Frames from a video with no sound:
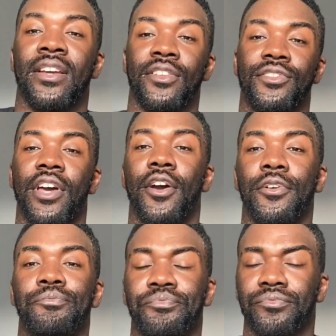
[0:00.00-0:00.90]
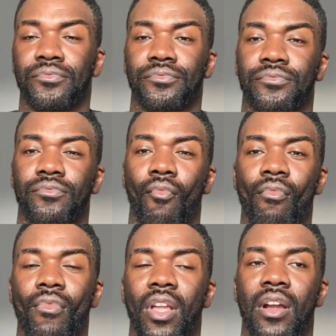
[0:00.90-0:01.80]
So
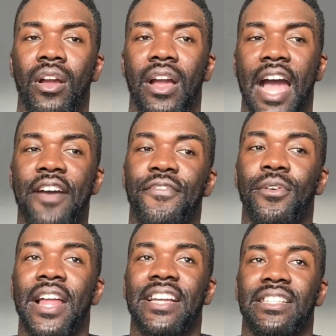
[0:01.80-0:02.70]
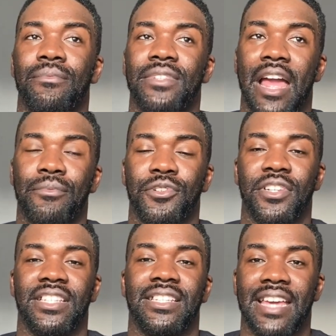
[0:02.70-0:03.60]
I feel like sometimes you
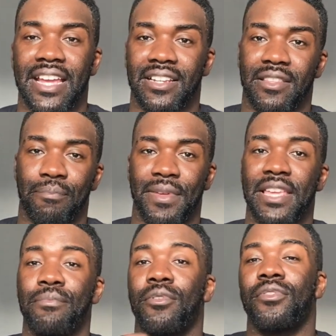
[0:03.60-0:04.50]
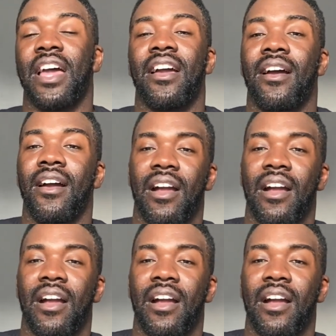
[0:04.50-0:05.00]
need to take the people that